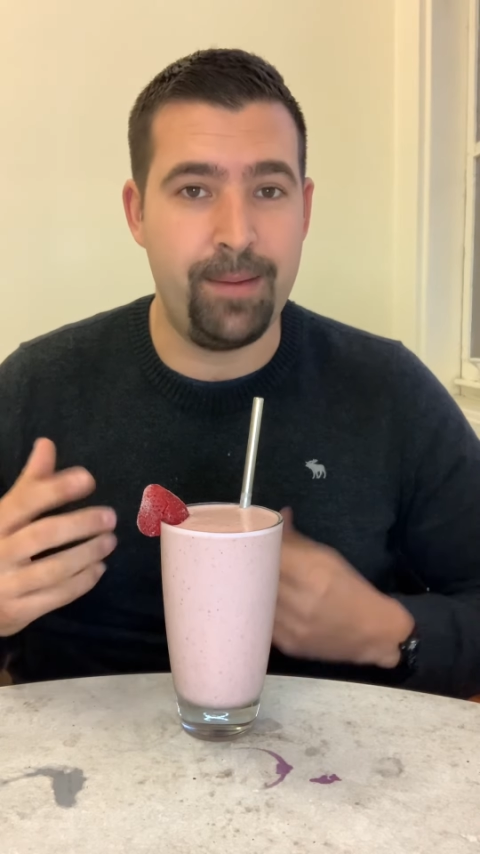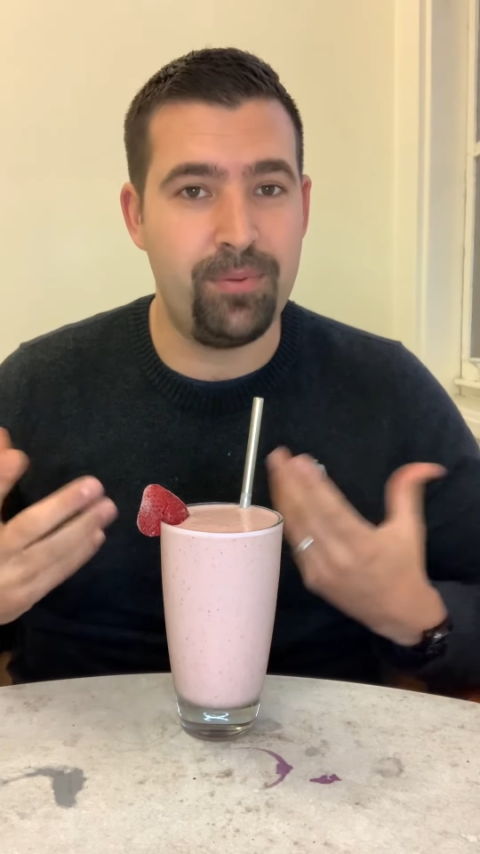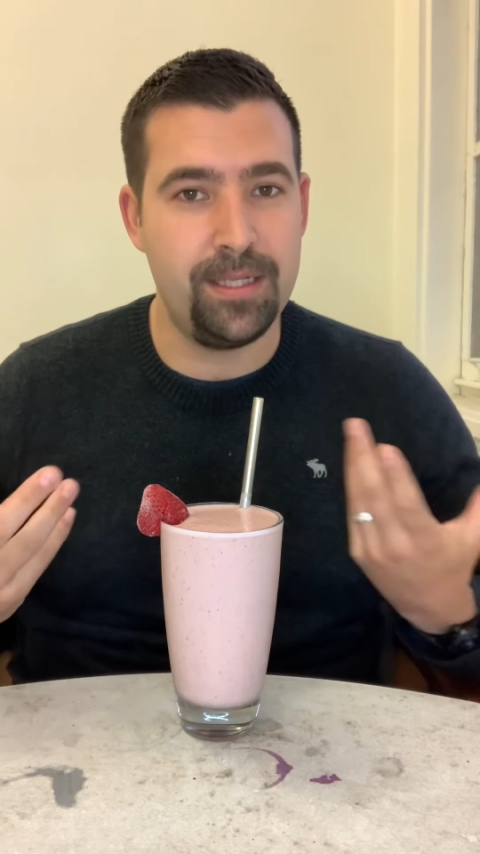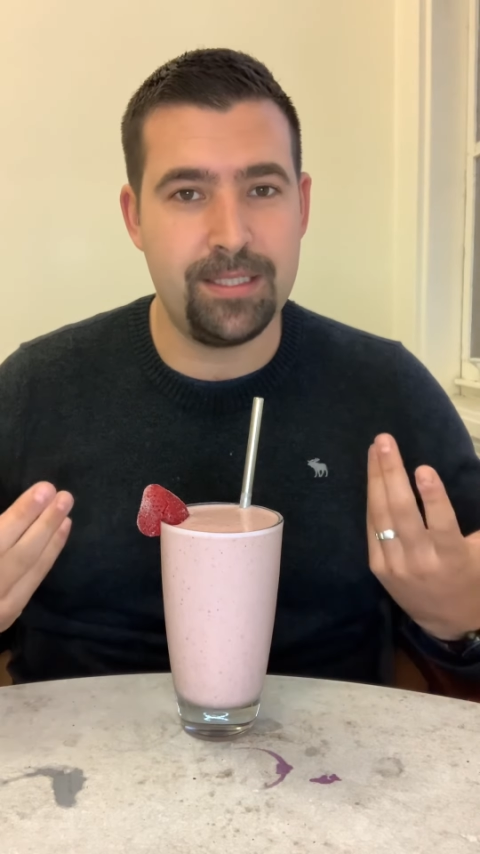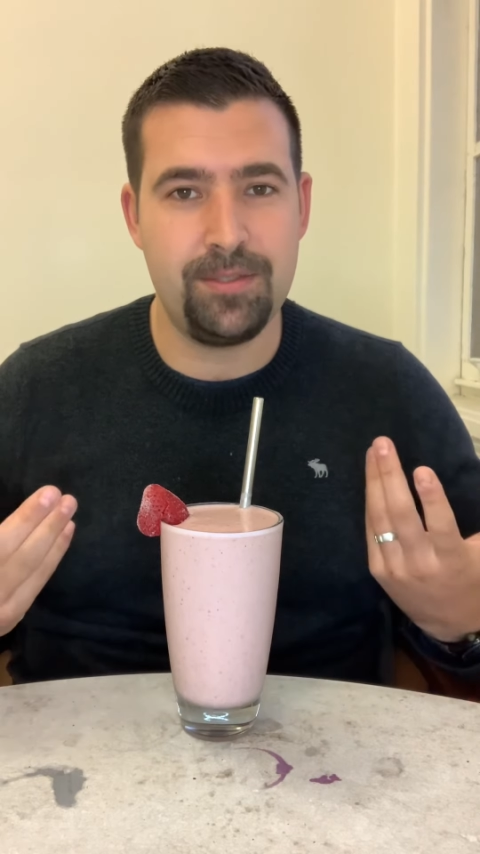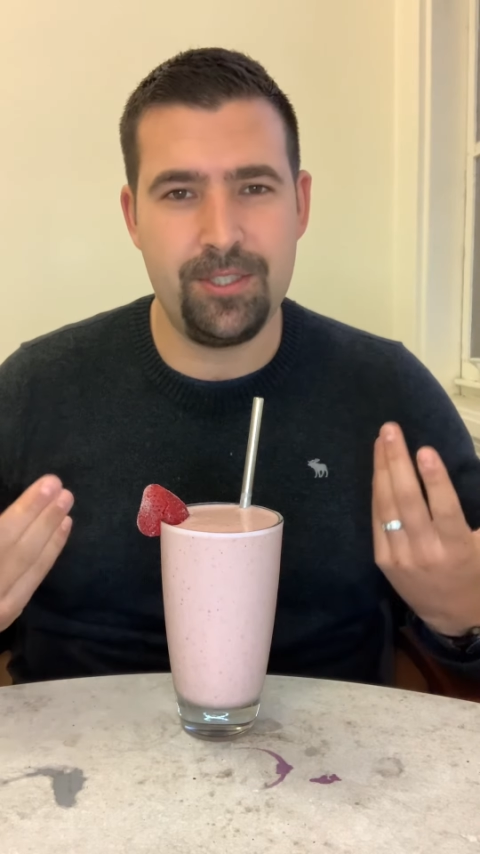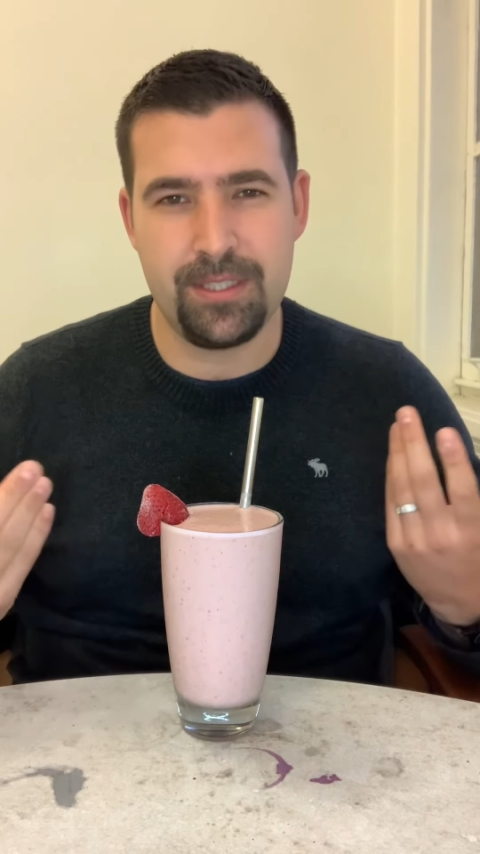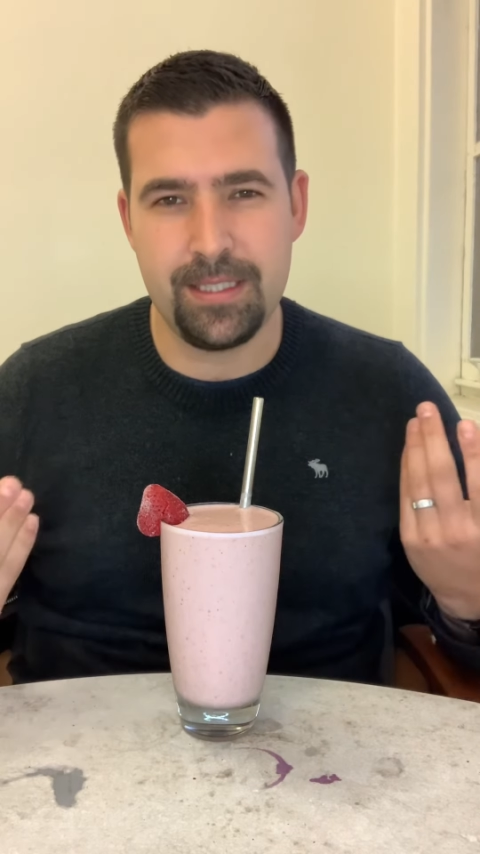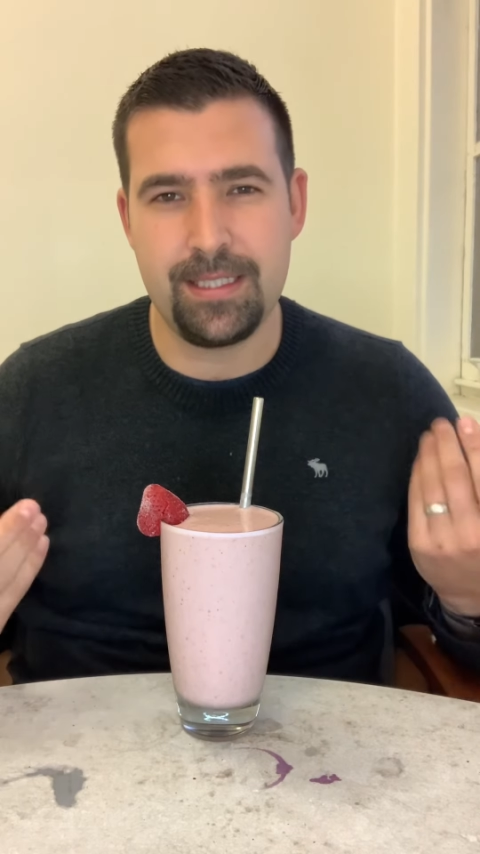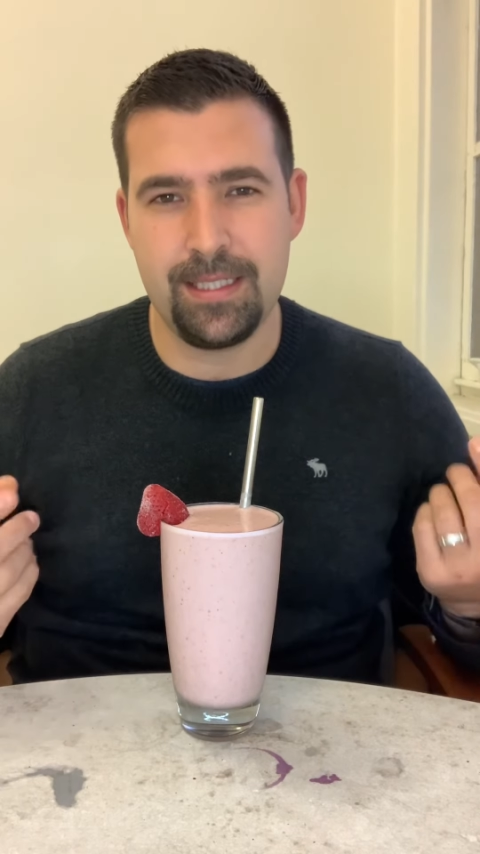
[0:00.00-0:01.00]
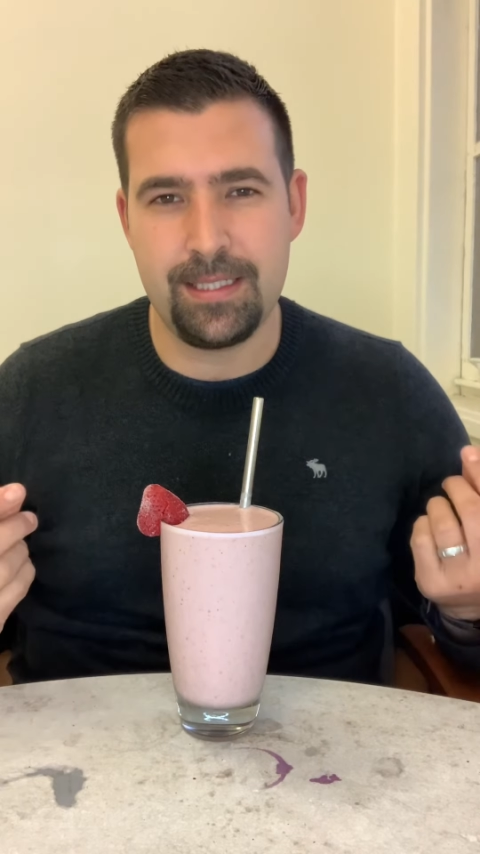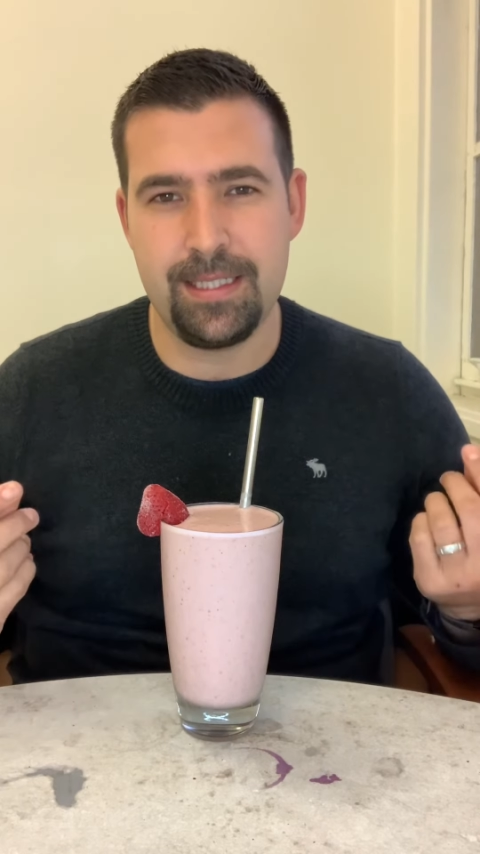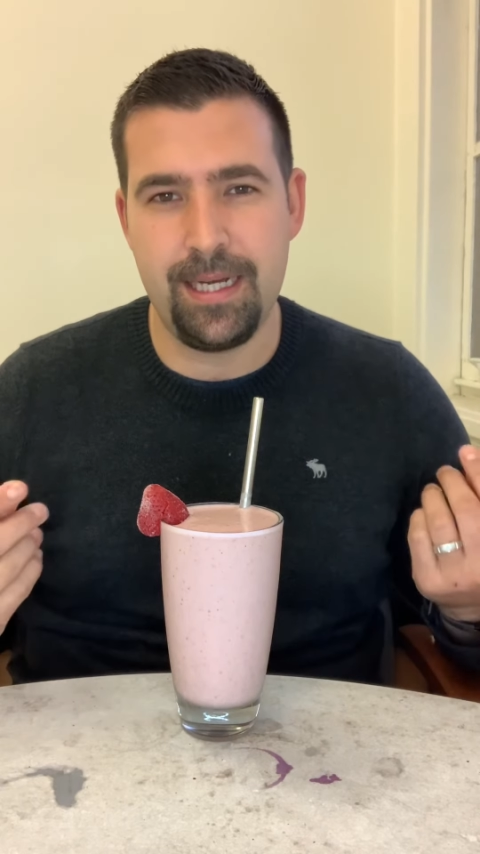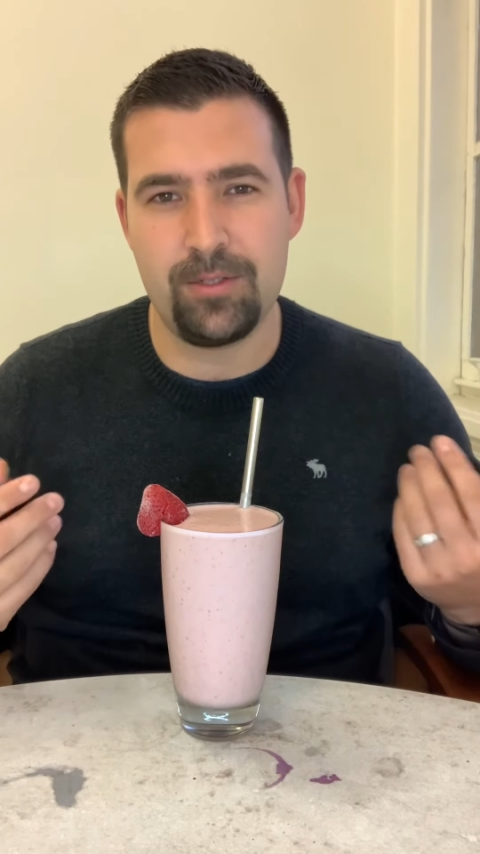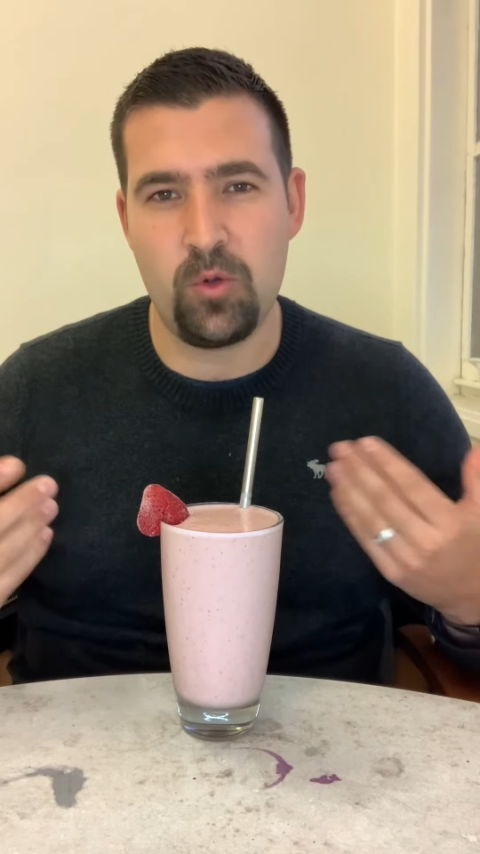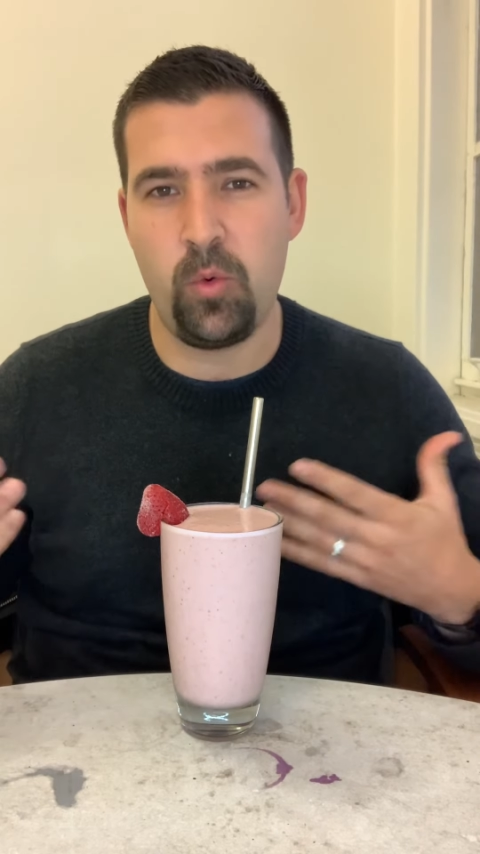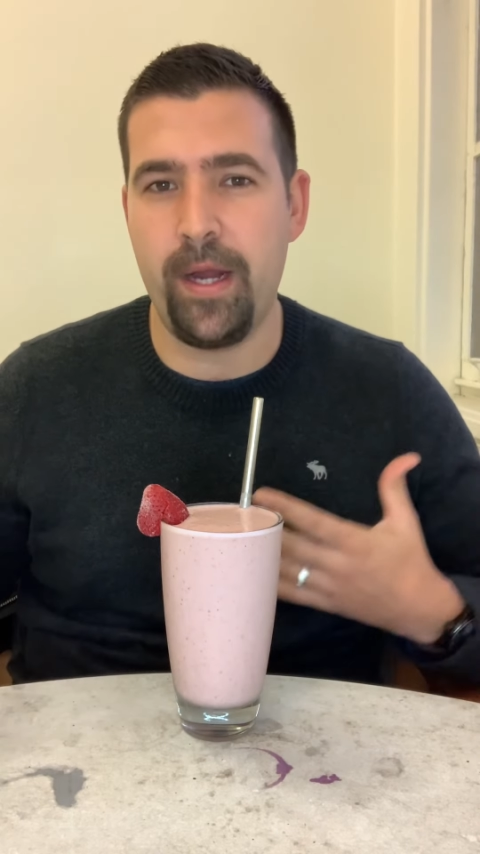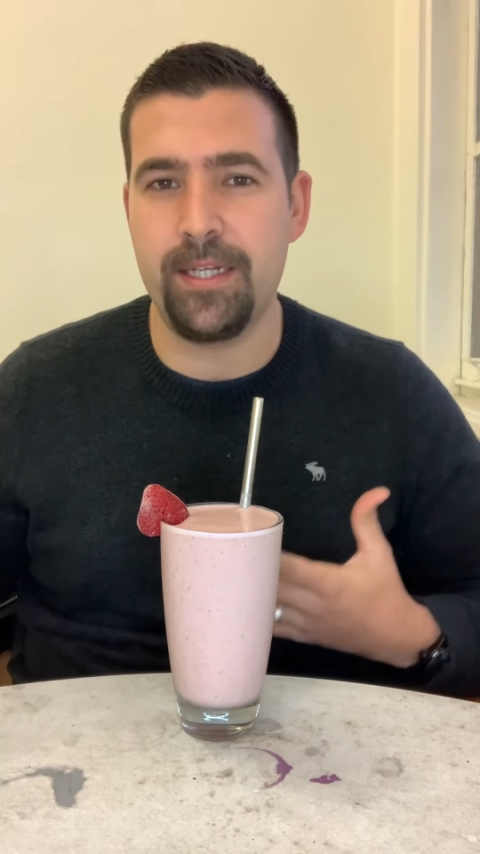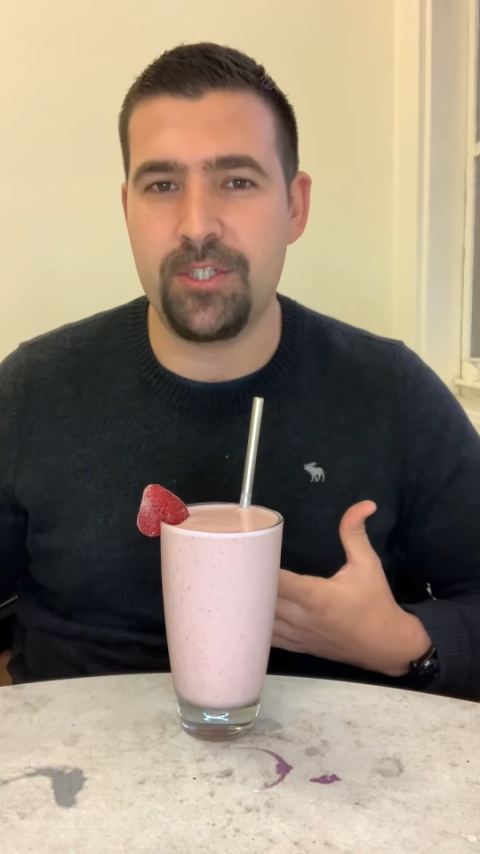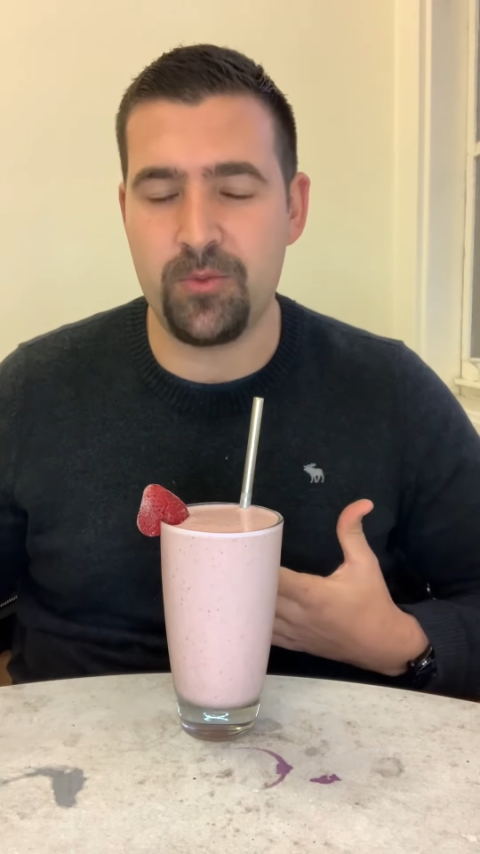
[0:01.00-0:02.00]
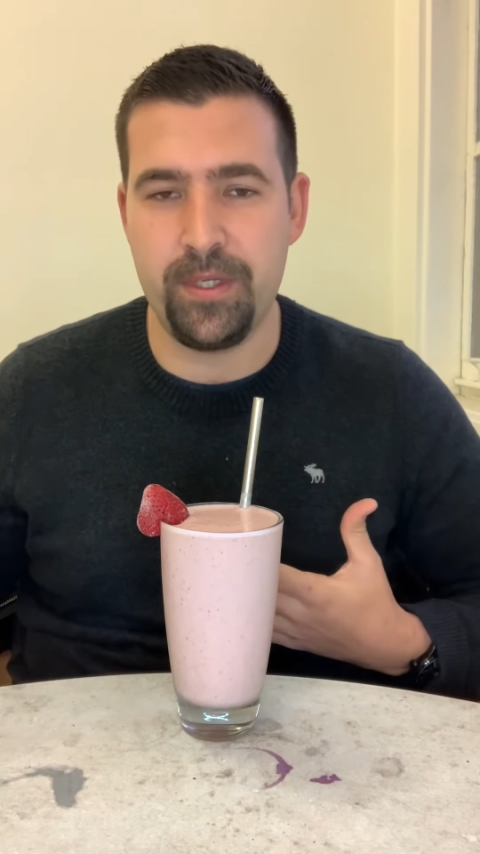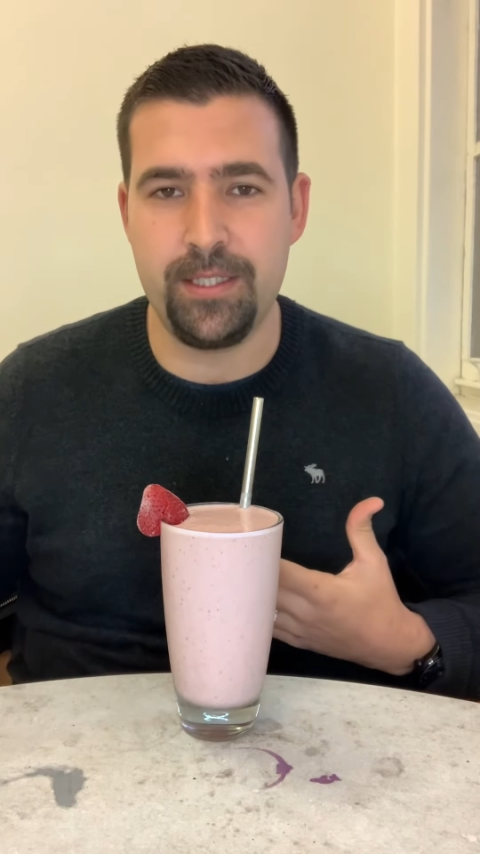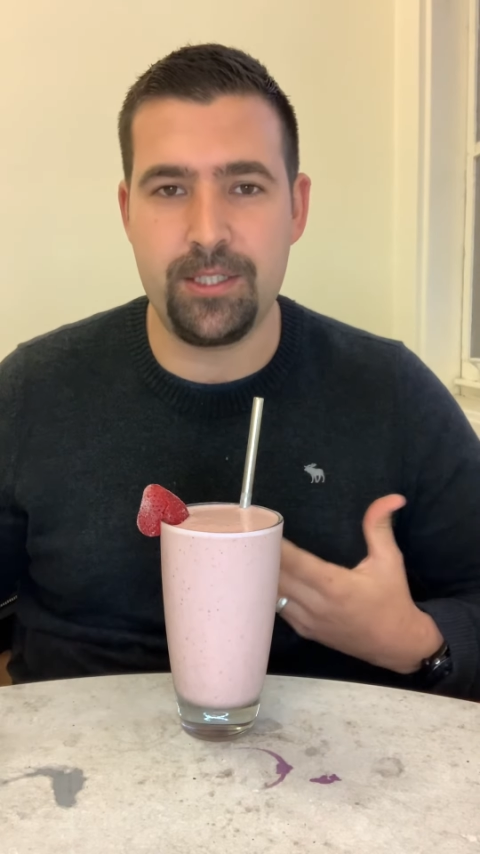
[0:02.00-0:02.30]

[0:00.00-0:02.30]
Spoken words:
and plus just it's not quite as sweet,